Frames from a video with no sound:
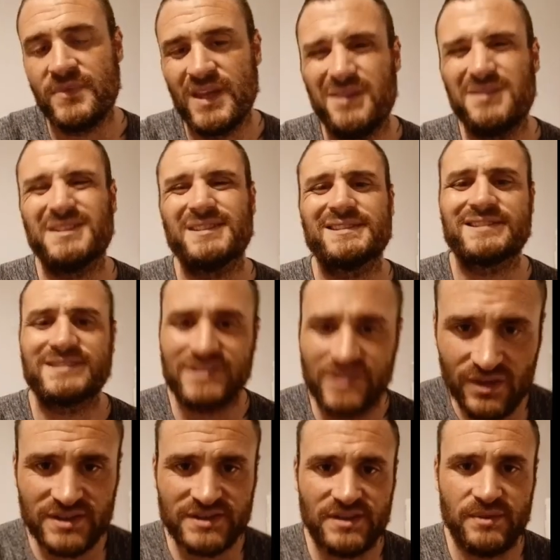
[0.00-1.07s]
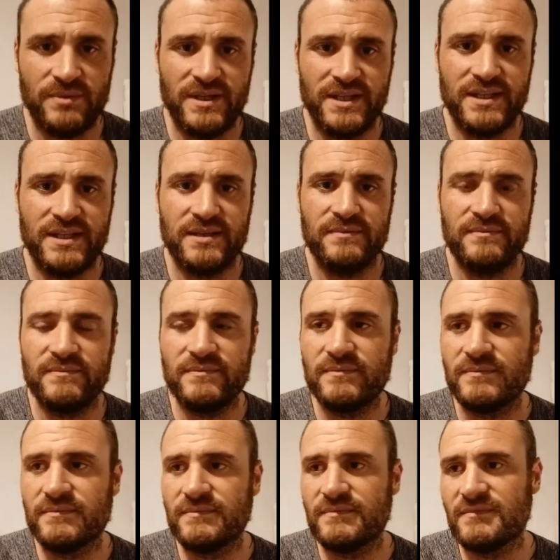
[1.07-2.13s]
I was disgusted when it came.
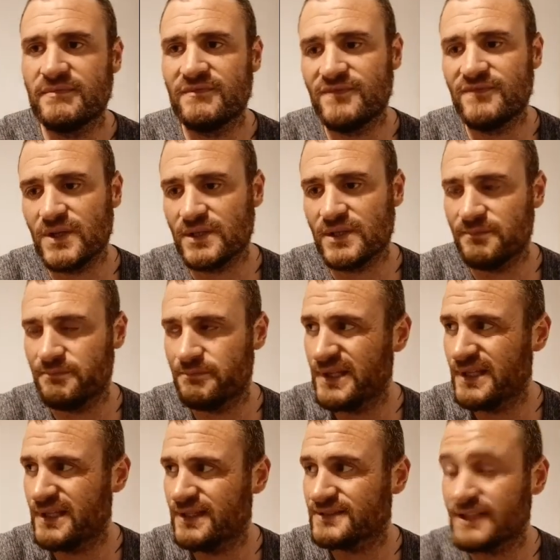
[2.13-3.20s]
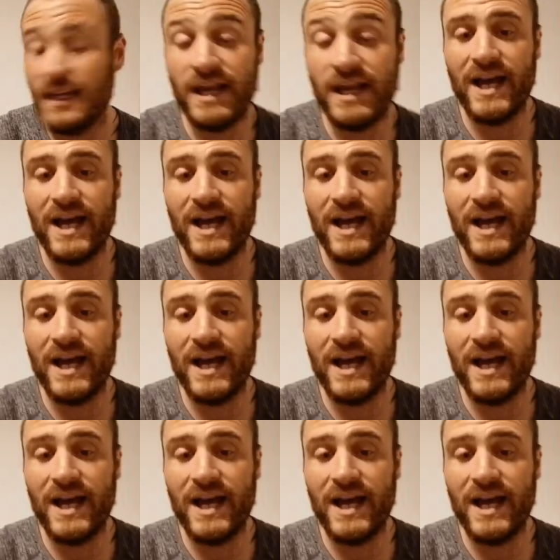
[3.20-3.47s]
Fucking beans.